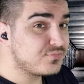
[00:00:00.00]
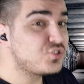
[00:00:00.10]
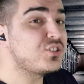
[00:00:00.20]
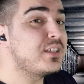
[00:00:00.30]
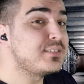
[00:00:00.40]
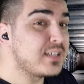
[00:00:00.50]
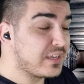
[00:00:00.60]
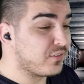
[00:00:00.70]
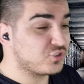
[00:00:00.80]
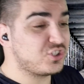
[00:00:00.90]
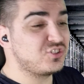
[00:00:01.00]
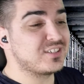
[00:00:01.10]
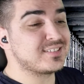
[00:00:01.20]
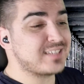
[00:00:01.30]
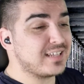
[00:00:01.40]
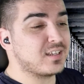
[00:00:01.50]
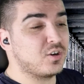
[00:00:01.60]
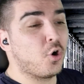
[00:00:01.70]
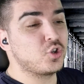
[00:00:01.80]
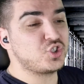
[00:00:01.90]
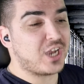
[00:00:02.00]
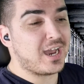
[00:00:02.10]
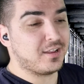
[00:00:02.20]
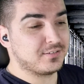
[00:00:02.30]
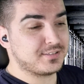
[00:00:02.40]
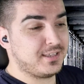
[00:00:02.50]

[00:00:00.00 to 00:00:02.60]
She's evil. She just set her own child.